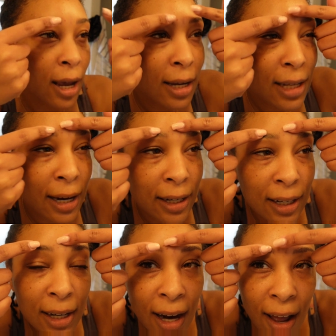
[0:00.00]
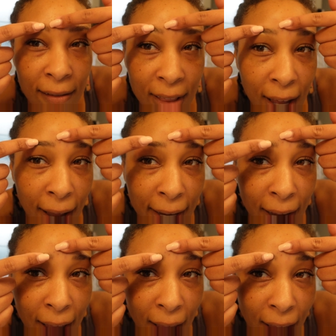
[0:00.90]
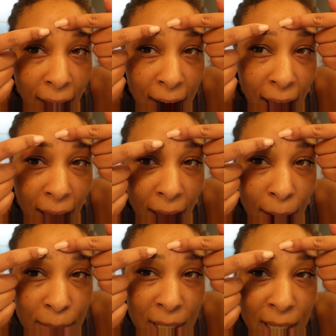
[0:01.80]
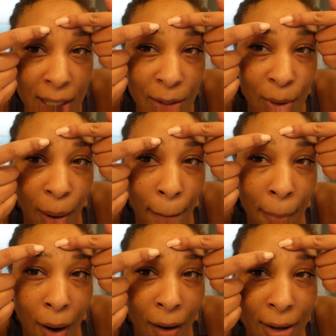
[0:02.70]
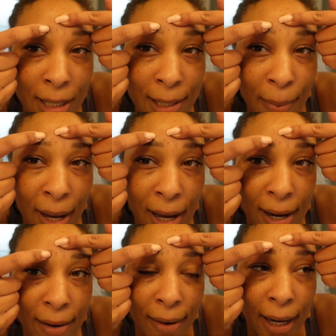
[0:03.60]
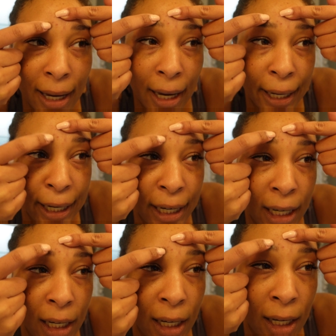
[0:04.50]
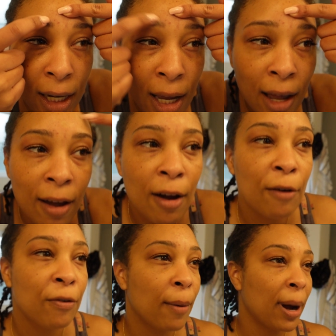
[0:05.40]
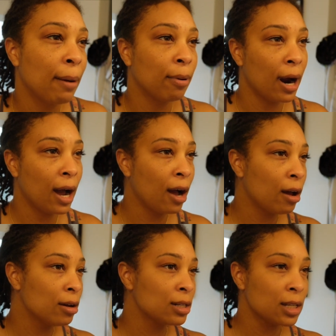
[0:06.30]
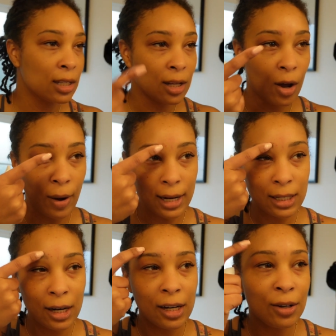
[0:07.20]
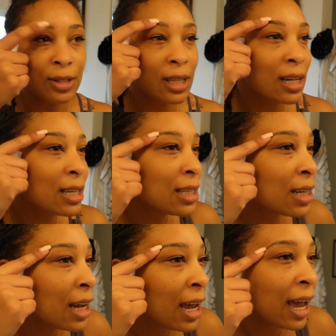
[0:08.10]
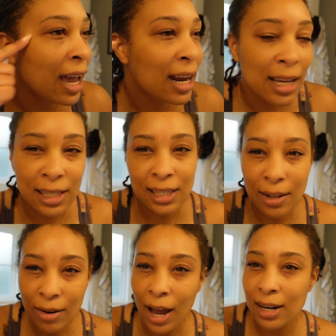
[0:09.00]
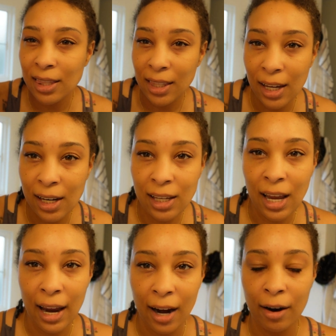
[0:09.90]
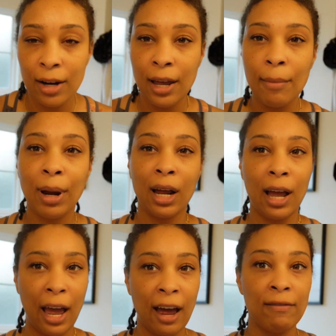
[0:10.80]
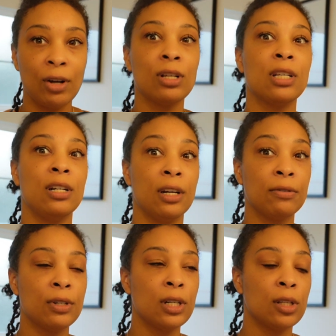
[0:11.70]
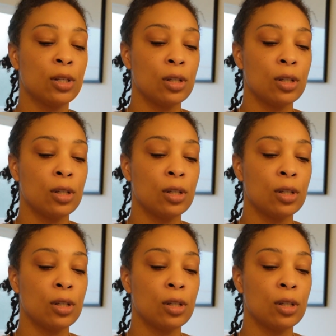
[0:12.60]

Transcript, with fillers: Because I did have like an empty sort of bald spot right here for my brows. So I started using this and it's still kind of thin in that area, but I have noticed a difference.